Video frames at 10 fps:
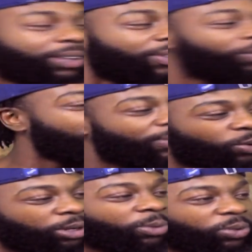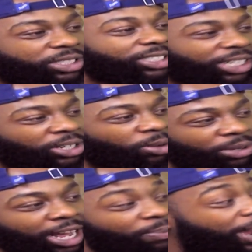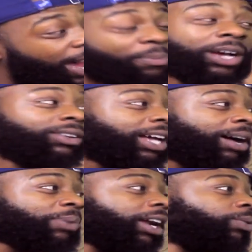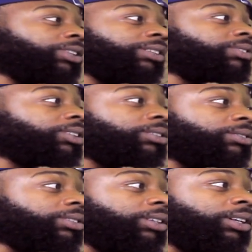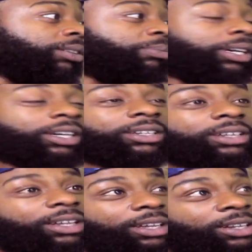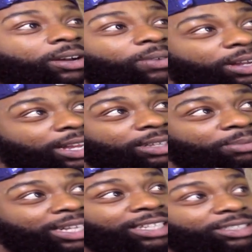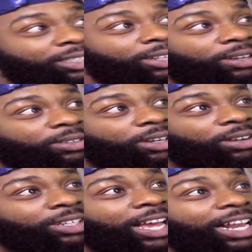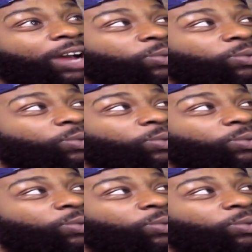If a woman was cheating on me, I'm not gonna lie, I probably wouldn't even know. But you know, that's only how